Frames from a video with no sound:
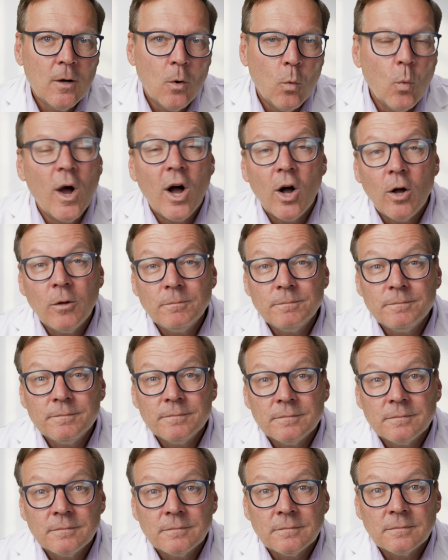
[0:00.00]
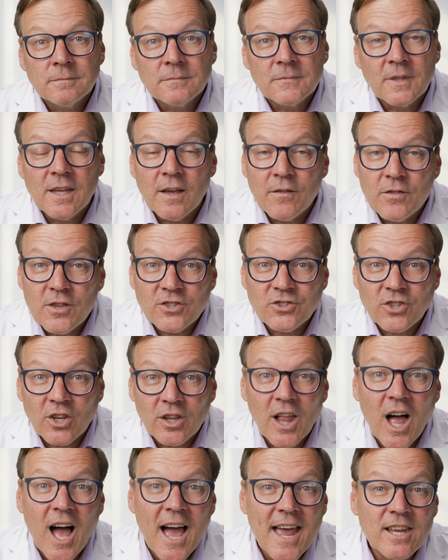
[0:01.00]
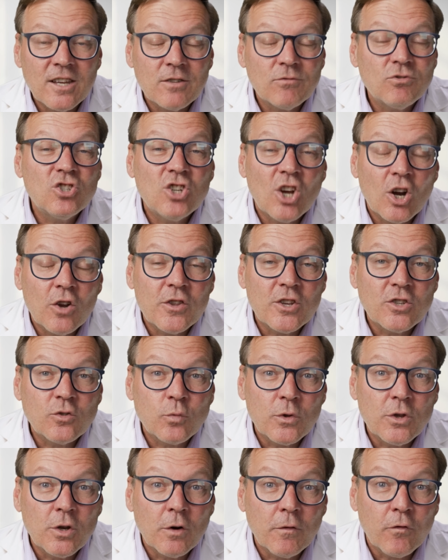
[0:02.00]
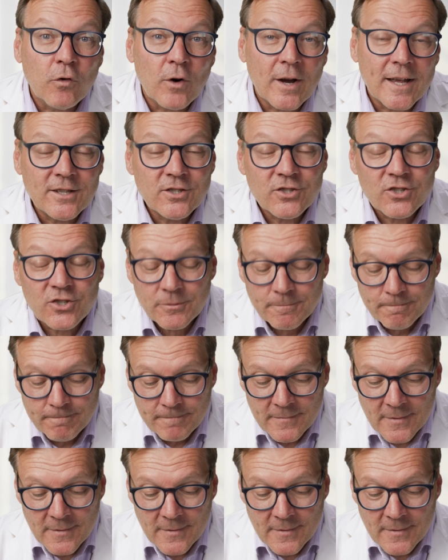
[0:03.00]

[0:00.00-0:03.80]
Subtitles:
Well, give this a like, share this with your friends.